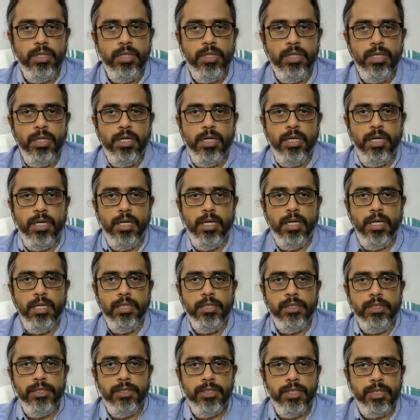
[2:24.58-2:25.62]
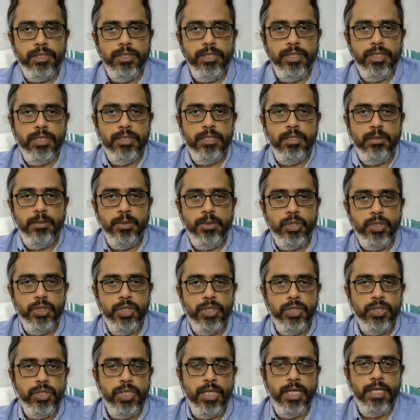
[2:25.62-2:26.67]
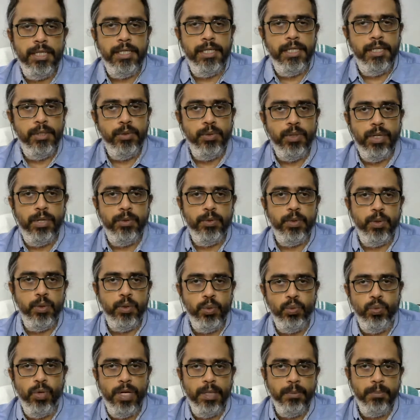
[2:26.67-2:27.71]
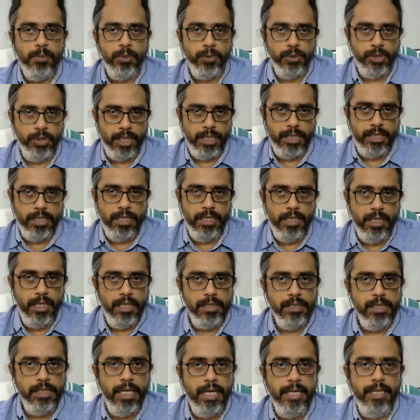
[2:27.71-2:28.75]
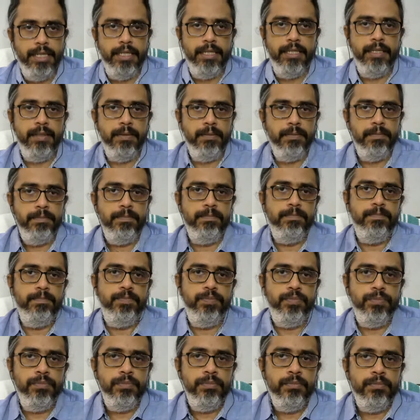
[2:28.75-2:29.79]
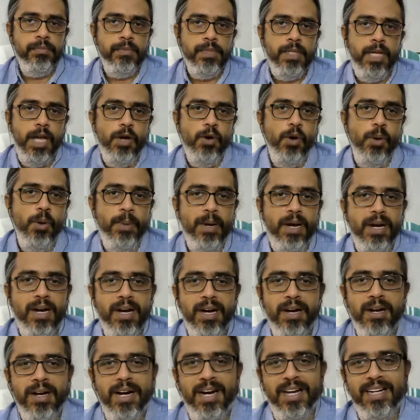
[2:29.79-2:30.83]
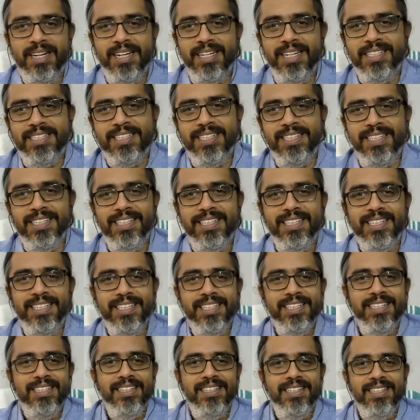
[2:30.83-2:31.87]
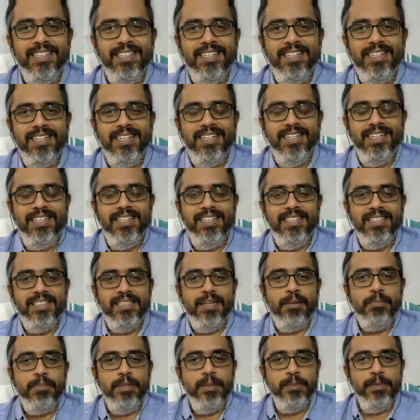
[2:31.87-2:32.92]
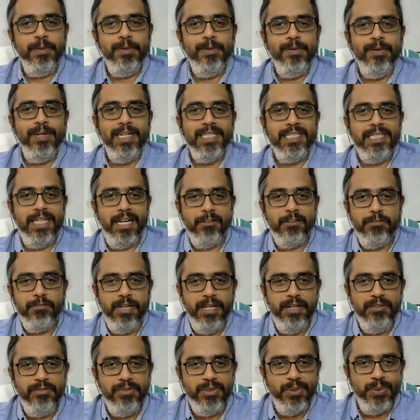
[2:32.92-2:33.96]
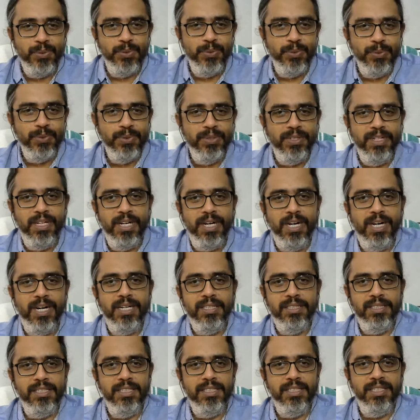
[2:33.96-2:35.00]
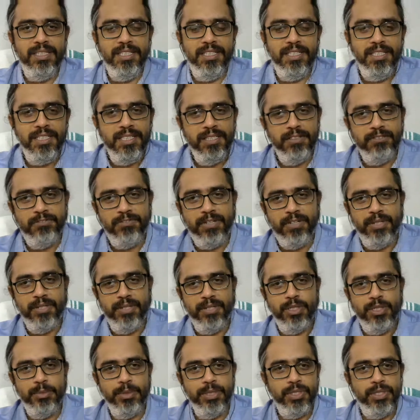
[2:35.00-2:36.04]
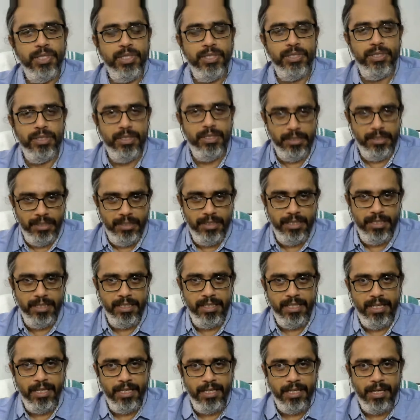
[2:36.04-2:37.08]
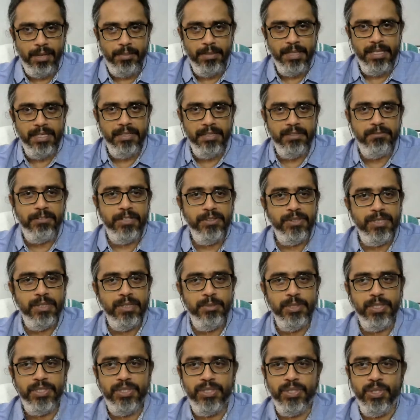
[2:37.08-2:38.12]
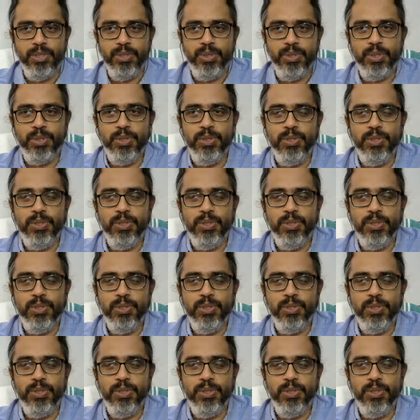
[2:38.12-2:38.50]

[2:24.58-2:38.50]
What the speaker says: in the succeeding semesters, and you have to do one project at the end. I hope at least some people will survive through the 5 semesters, the coming 5 semesters.